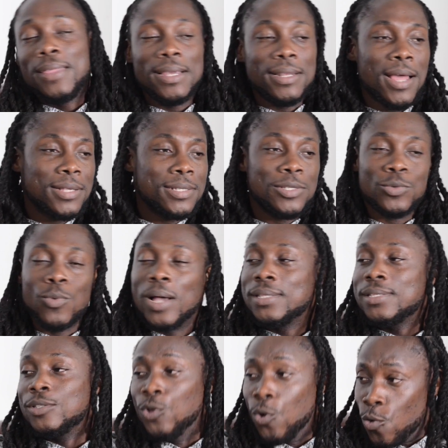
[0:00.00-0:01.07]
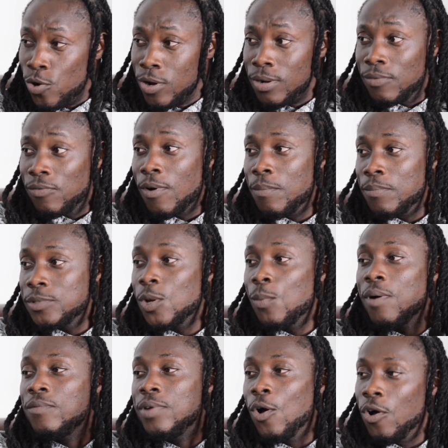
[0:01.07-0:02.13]
think that is what's known from some
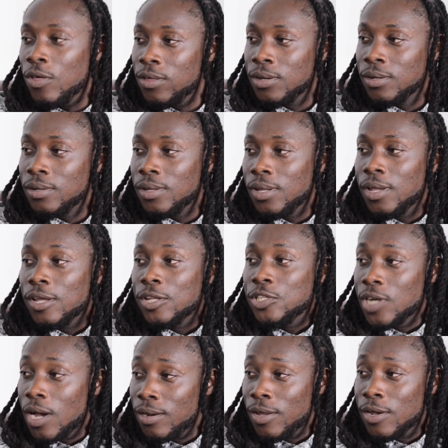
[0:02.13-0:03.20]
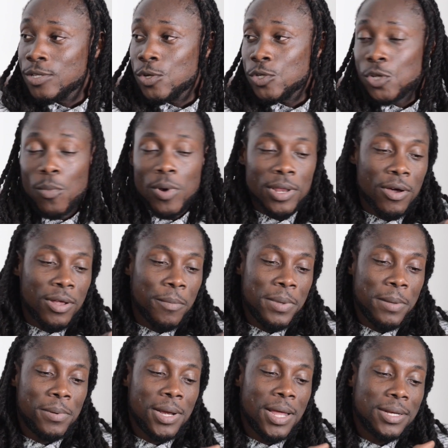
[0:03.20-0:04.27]
of the other Johnny or some of the other
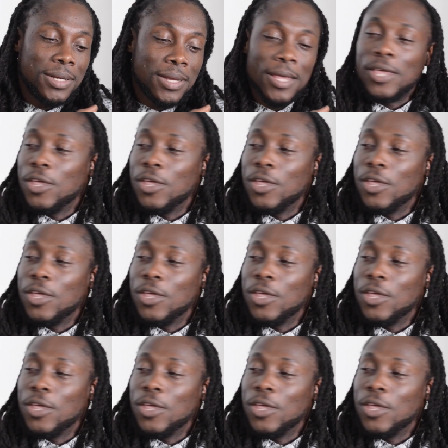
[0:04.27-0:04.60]
people that,